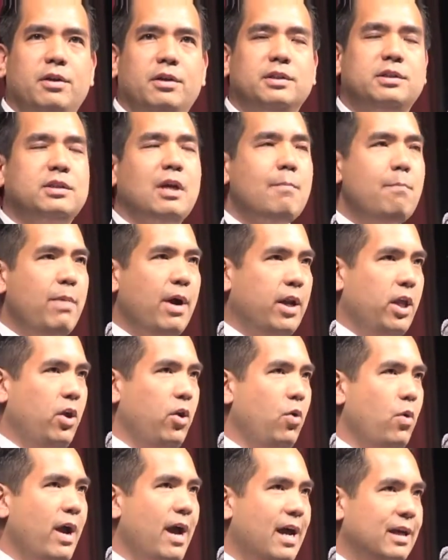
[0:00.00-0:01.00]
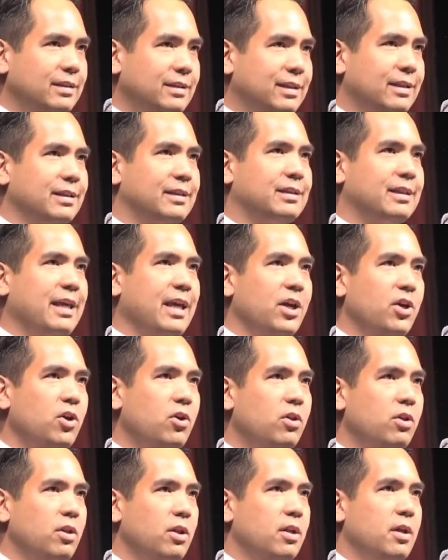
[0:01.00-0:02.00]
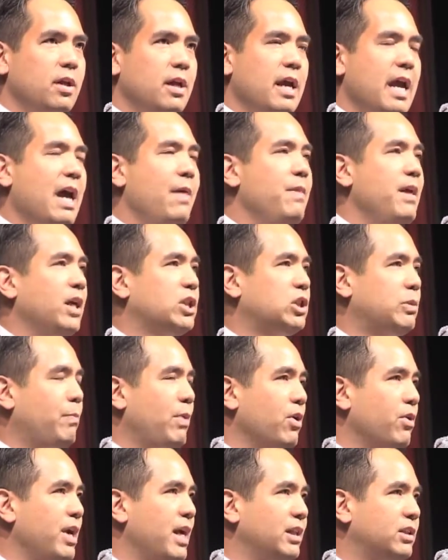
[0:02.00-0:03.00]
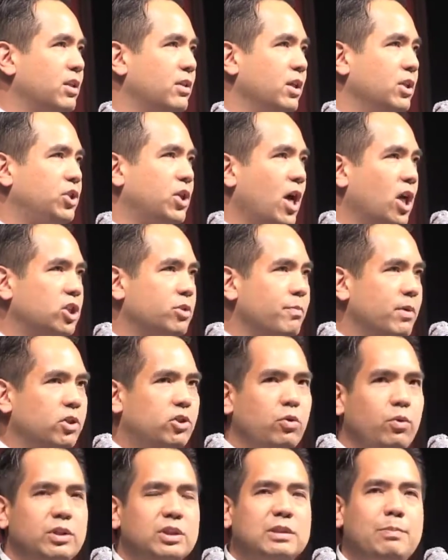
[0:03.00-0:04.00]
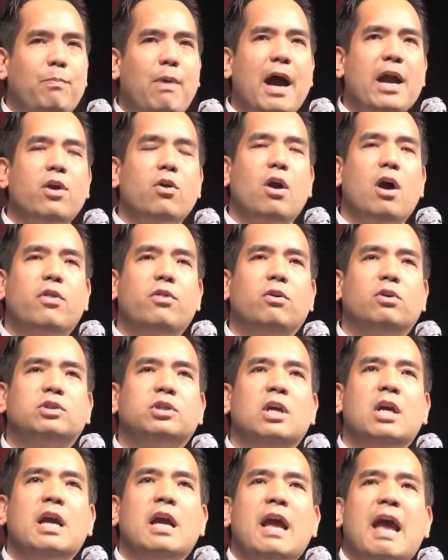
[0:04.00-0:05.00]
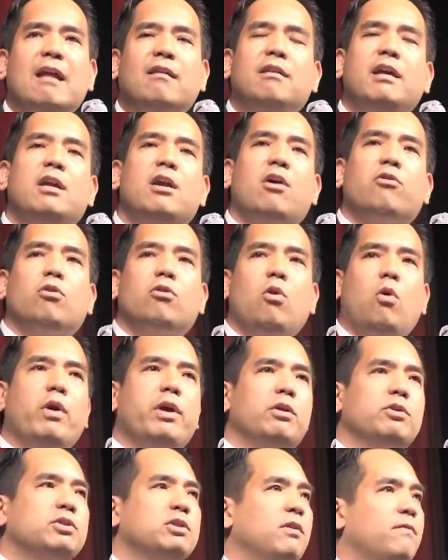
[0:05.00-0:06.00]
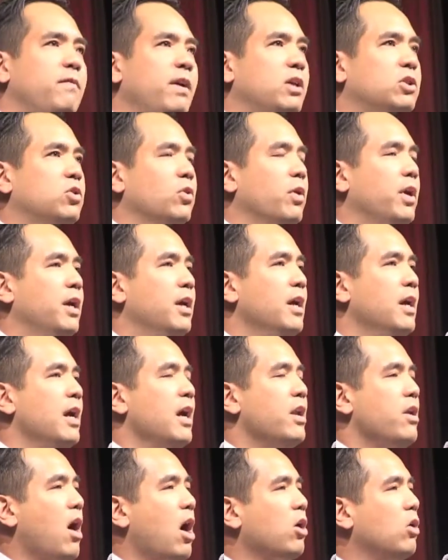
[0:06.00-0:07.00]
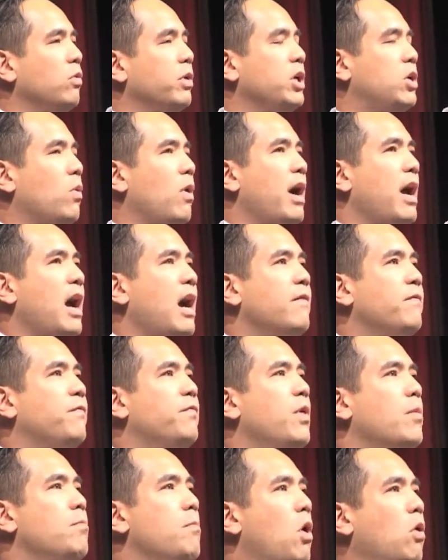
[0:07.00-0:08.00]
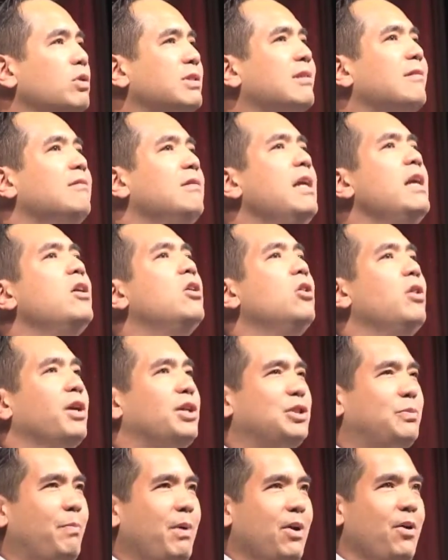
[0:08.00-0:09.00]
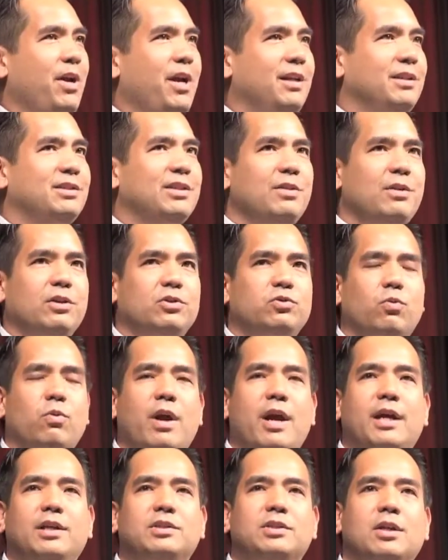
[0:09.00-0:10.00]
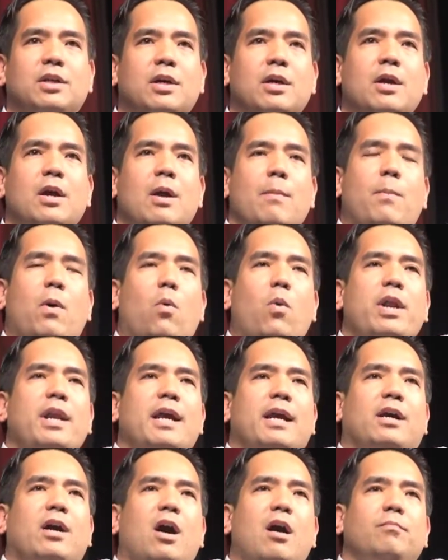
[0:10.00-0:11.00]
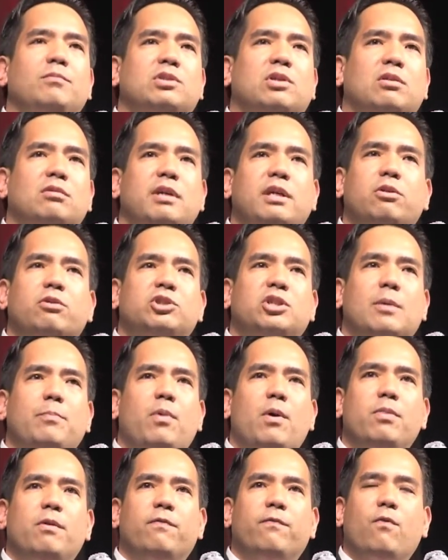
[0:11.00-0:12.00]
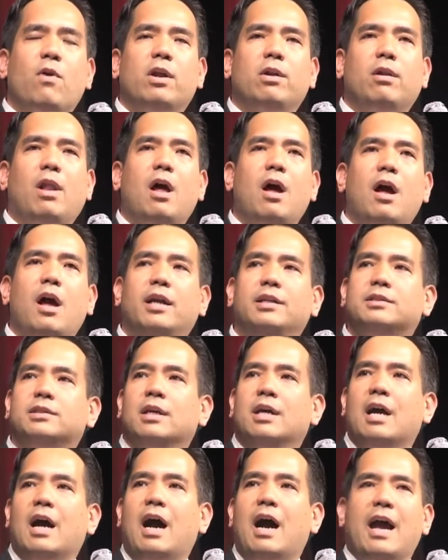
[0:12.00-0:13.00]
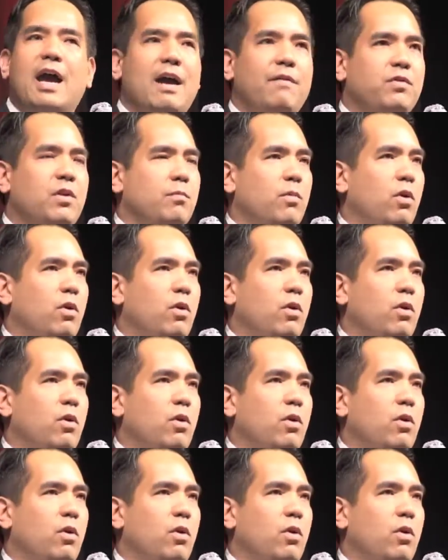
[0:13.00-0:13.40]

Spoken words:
somebody who has the skill and the experience and the judgment to inspire others and lead other lawyers to victory. Not only do I have the most legal experience in this race, but when it comes to leadership on the front lines, I have